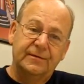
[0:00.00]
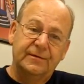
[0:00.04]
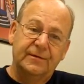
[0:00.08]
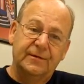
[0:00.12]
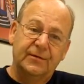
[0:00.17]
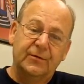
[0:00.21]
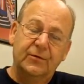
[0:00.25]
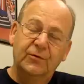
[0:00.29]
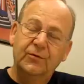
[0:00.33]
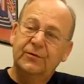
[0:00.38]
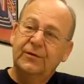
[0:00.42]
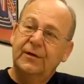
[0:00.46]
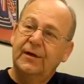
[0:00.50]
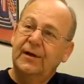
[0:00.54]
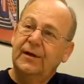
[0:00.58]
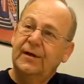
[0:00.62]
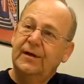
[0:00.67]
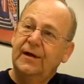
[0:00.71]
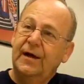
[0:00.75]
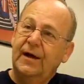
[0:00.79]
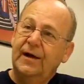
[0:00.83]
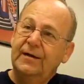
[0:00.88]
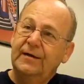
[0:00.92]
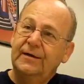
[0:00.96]
the
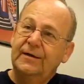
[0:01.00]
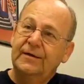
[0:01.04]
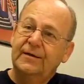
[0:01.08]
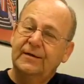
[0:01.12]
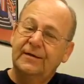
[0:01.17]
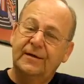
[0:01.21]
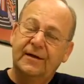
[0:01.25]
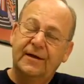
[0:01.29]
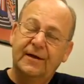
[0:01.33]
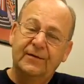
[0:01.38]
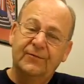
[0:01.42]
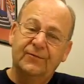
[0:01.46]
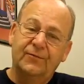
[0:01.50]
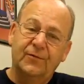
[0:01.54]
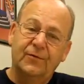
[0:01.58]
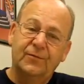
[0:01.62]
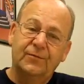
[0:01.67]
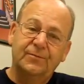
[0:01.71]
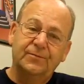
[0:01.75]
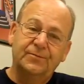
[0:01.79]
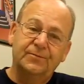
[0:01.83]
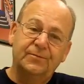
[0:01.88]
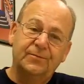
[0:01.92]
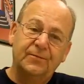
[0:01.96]
Hootenanny idea came
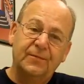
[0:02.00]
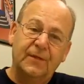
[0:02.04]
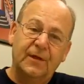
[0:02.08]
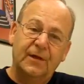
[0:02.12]
from